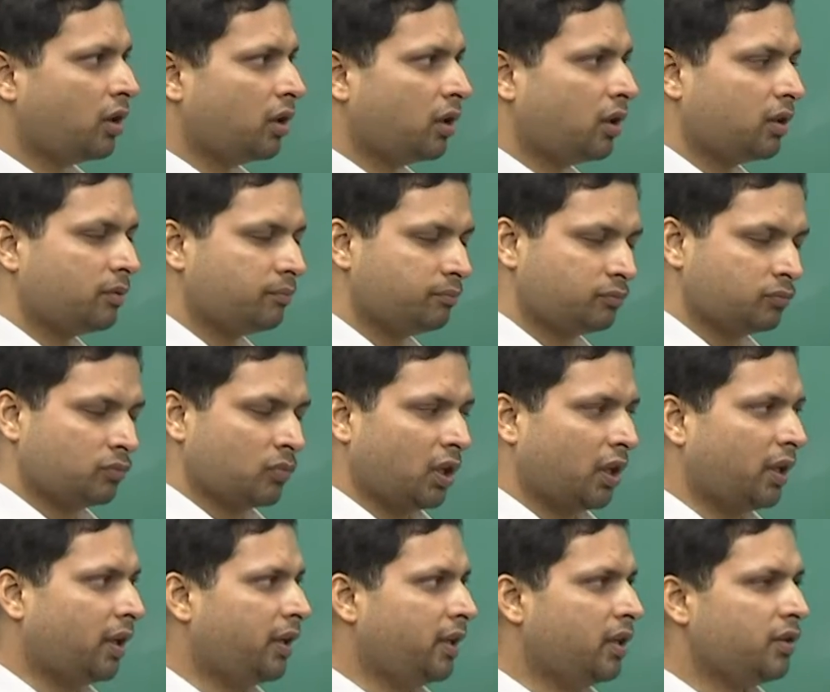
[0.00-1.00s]
a
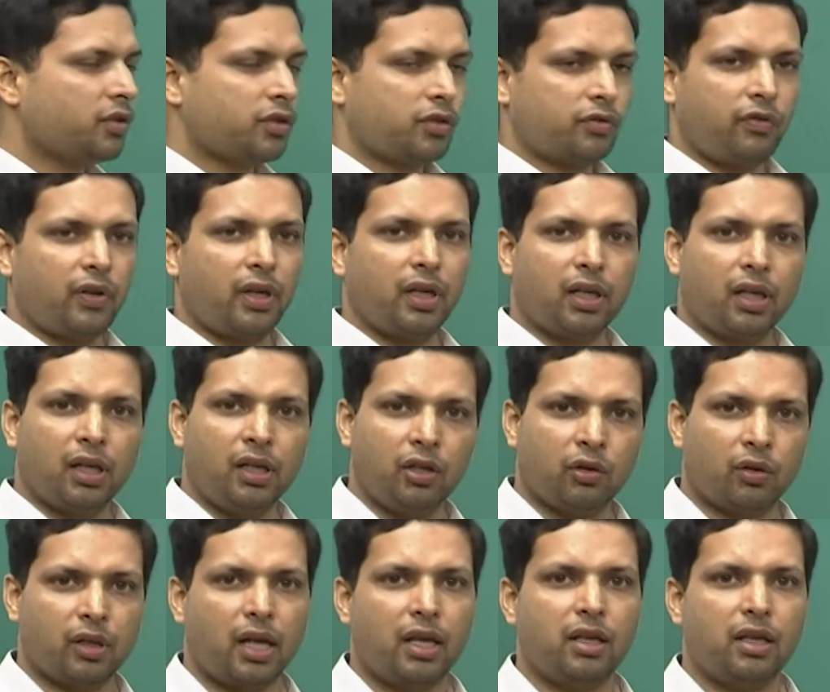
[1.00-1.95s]
radius, spherical nuclei.